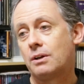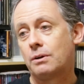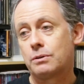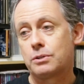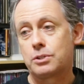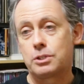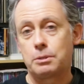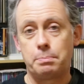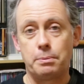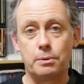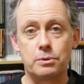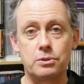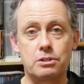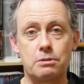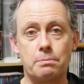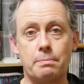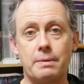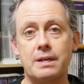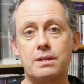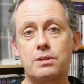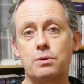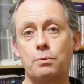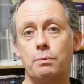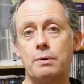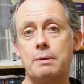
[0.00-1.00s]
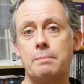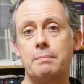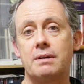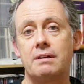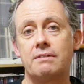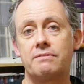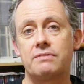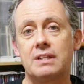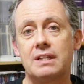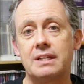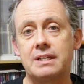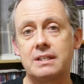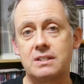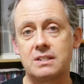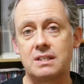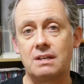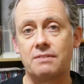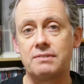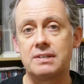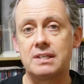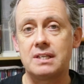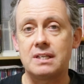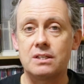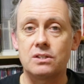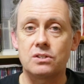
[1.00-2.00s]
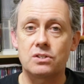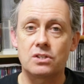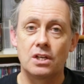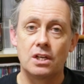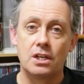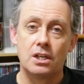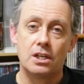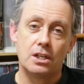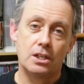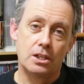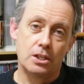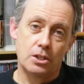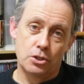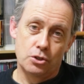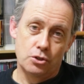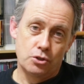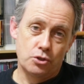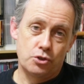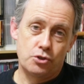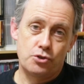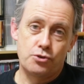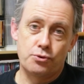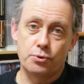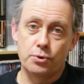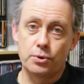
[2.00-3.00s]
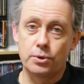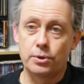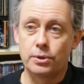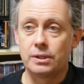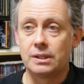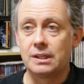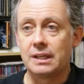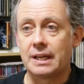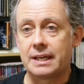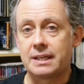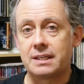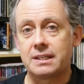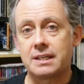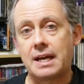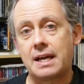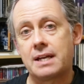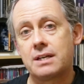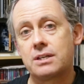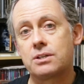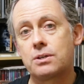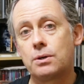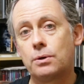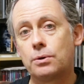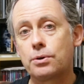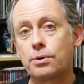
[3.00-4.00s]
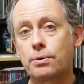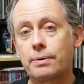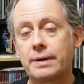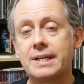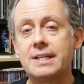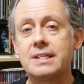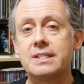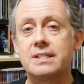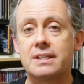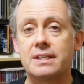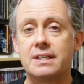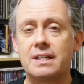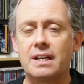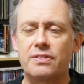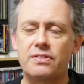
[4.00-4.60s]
supposed to make the women of the late 70s drool and go crazy.